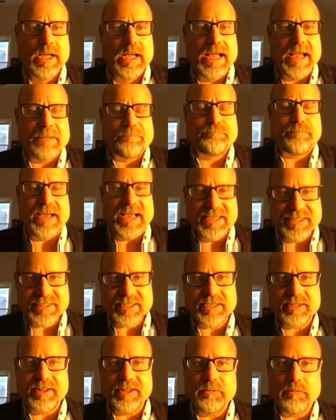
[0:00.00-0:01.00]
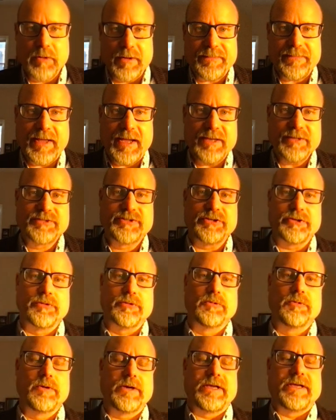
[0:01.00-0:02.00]
And basically, what they
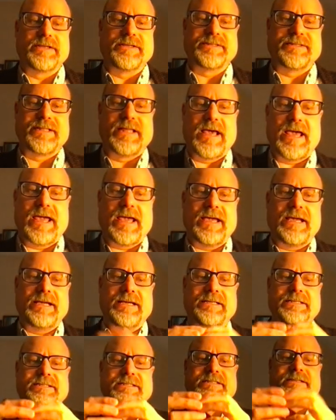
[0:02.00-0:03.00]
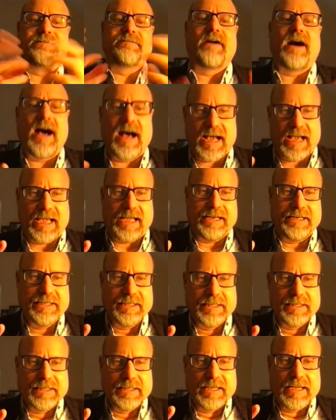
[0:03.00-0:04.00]
do is they divide
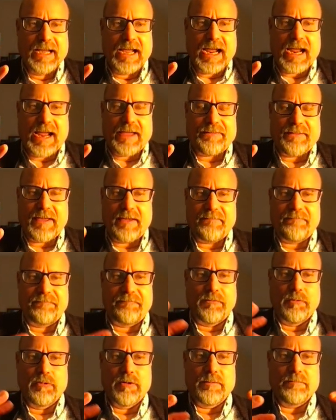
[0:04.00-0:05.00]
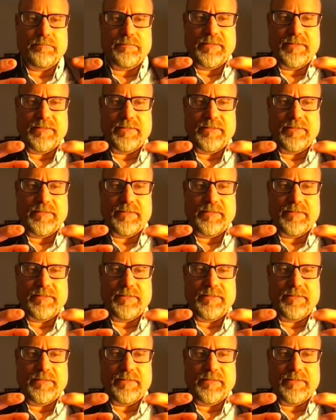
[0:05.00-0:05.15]
and they form